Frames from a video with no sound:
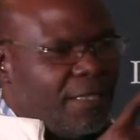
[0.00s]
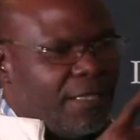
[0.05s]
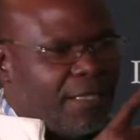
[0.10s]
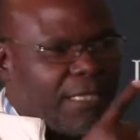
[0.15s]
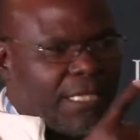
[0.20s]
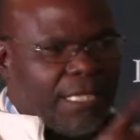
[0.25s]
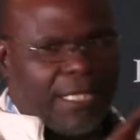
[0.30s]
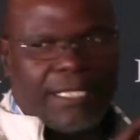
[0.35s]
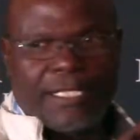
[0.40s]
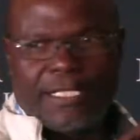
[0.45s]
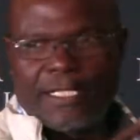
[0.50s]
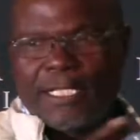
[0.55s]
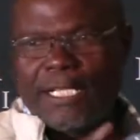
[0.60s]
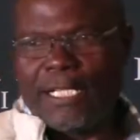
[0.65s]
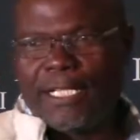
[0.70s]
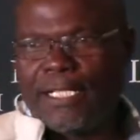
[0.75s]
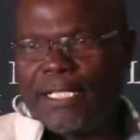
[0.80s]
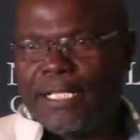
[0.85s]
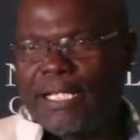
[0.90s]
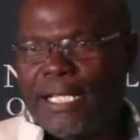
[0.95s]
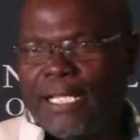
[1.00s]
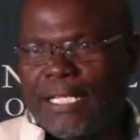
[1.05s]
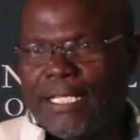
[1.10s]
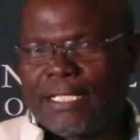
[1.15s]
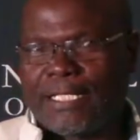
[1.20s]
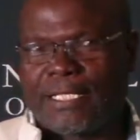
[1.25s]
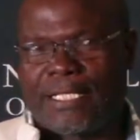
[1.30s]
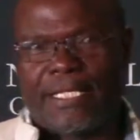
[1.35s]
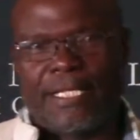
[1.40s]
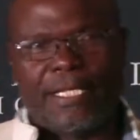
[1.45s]
traditional leader
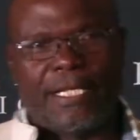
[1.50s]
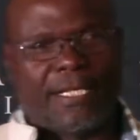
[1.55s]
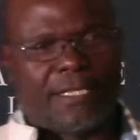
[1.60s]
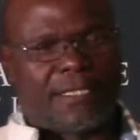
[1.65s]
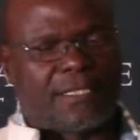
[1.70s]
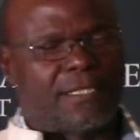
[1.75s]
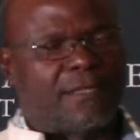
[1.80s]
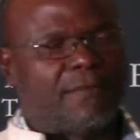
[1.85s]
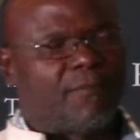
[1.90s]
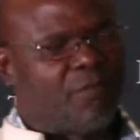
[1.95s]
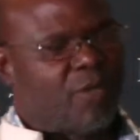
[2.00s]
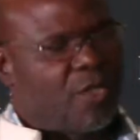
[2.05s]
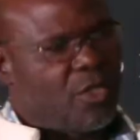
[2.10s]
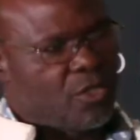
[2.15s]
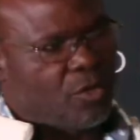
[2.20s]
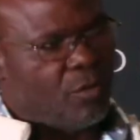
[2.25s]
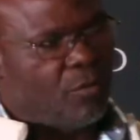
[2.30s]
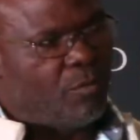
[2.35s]
as seniors. So